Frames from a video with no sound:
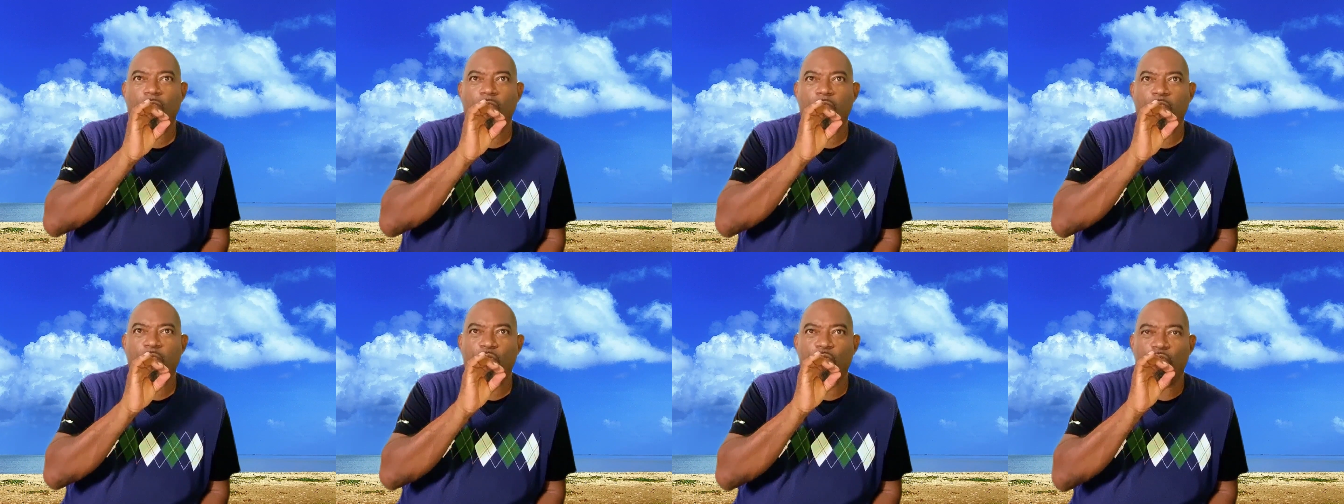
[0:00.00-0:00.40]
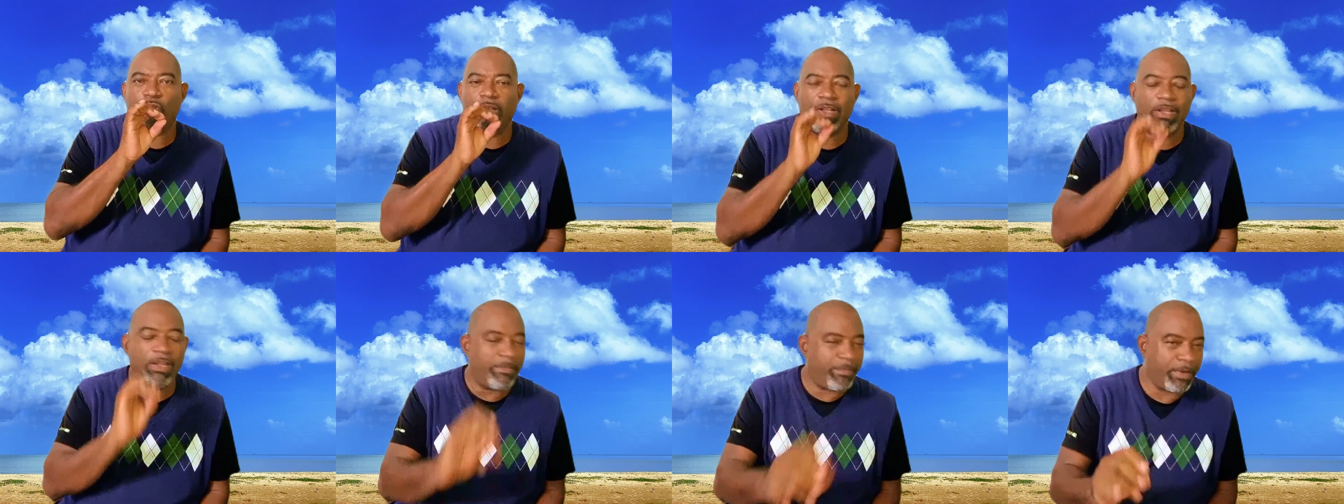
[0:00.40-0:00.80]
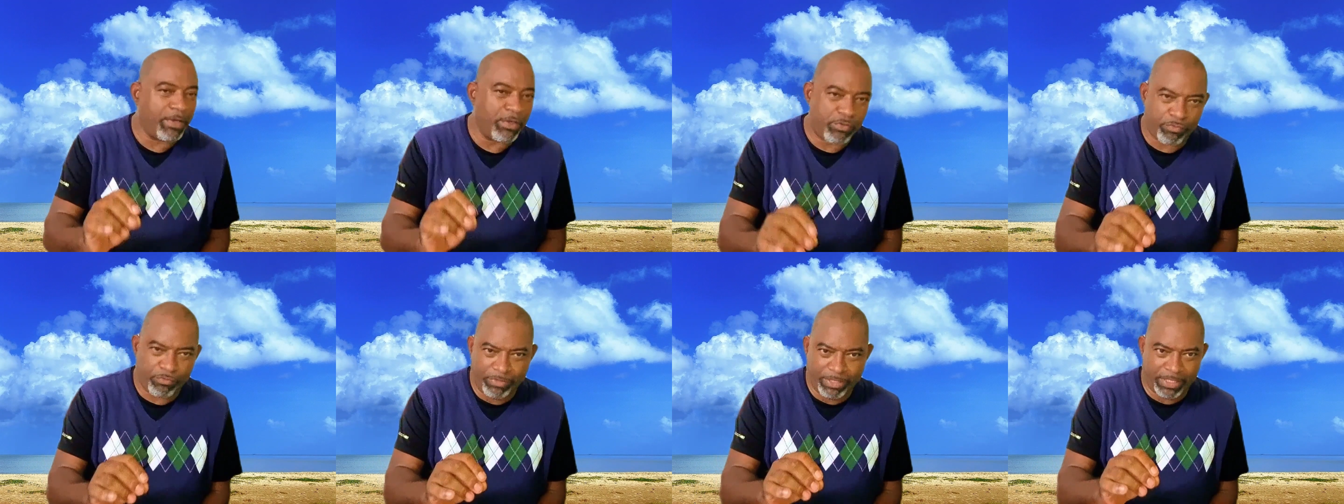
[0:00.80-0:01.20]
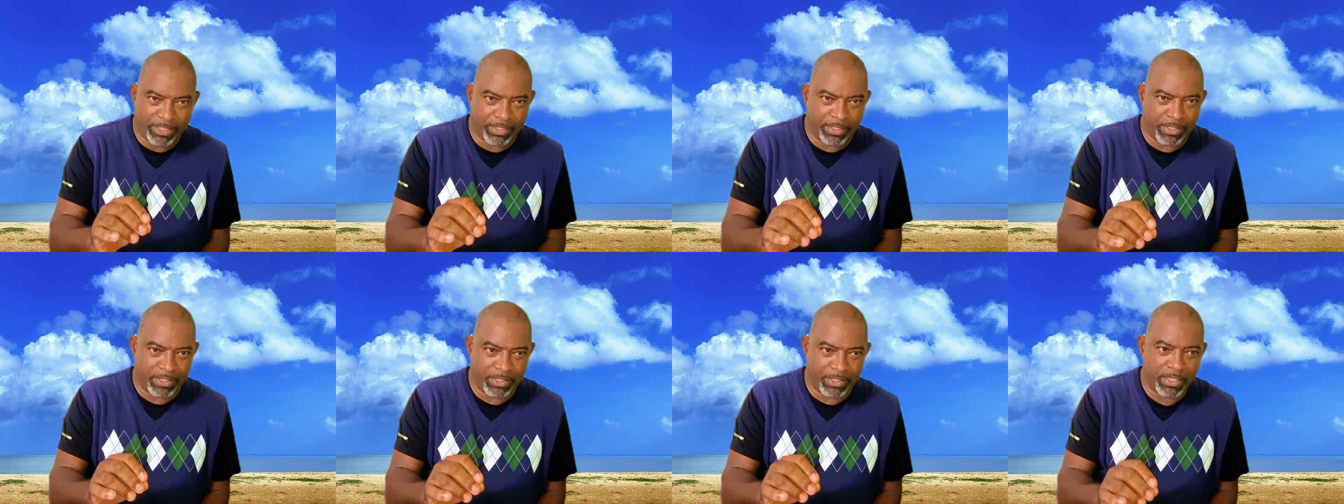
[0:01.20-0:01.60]
prolific
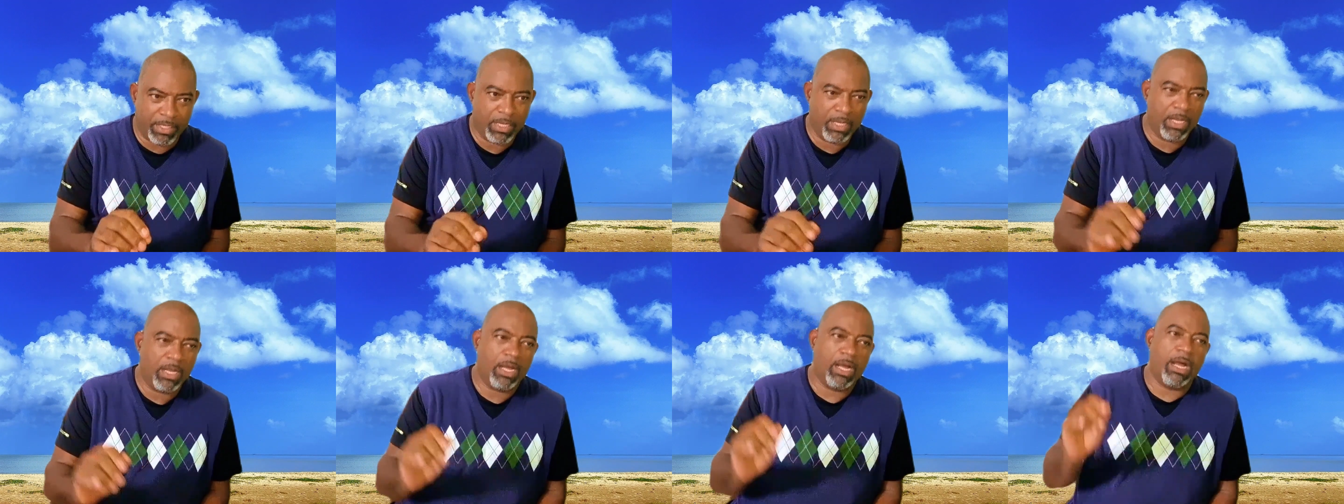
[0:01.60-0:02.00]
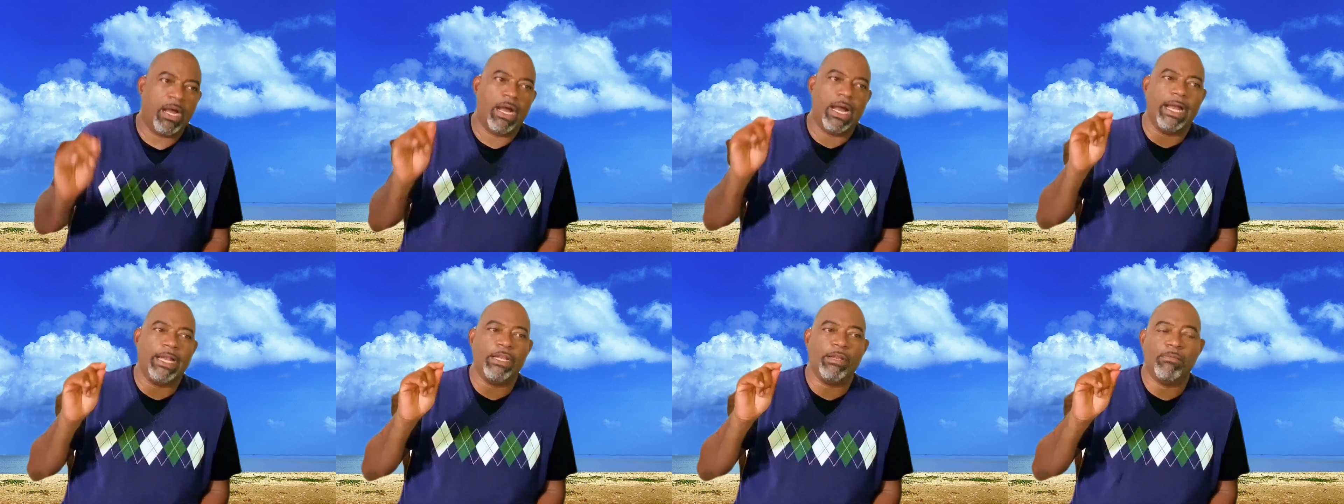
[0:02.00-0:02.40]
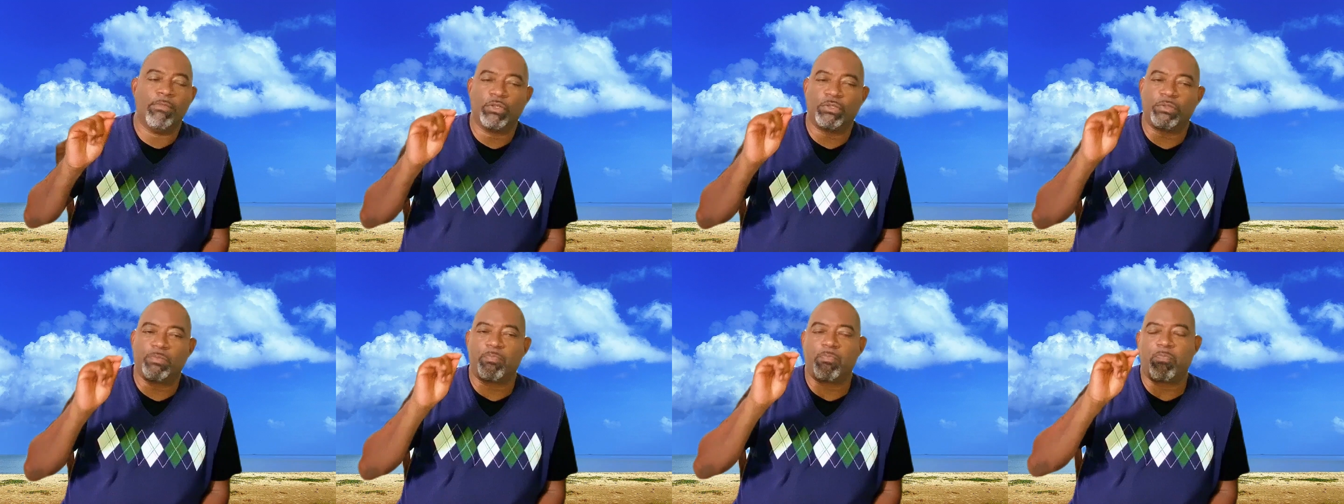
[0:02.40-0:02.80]
reader and your most